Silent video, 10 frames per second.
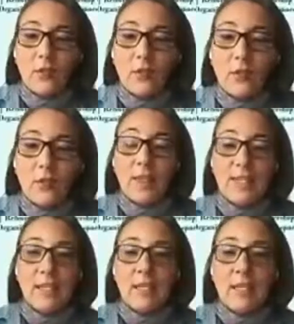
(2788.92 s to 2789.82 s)
So I
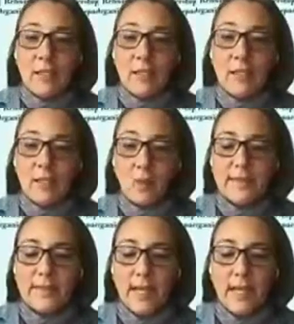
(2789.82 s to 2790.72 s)
think in the
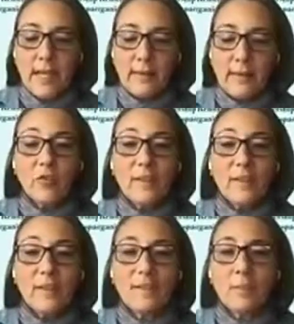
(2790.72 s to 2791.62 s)
both sides
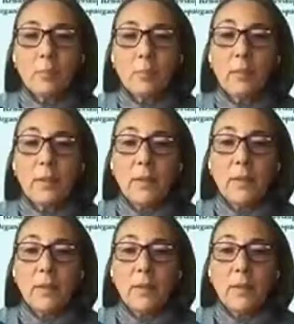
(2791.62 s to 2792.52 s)
is just
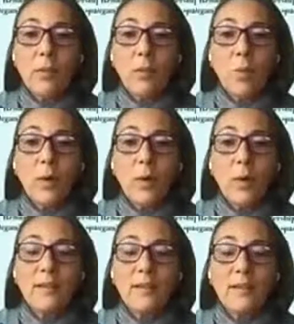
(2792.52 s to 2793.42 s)
probably what
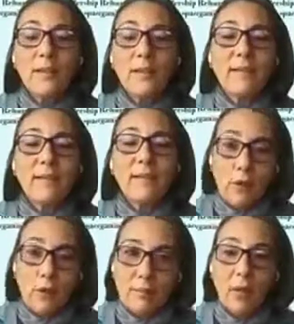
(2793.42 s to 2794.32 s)
is the
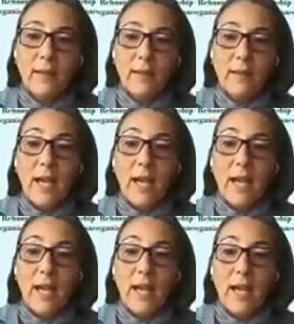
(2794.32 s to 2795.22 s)
priority,
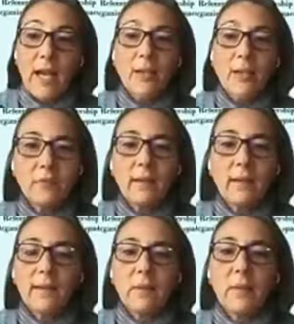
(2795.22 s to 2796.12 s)
because I don't
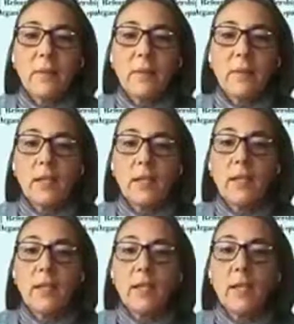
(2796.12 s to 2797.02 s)
believe that
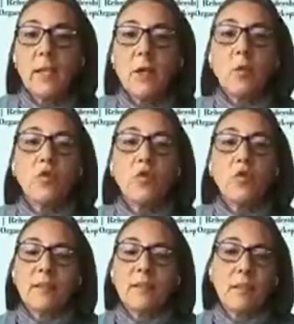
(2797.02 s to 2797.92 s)
somebody
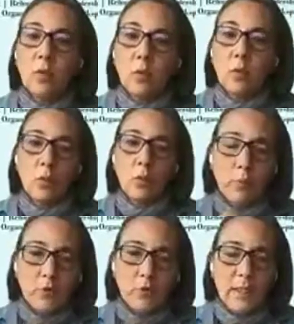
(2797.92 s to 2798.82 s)
will just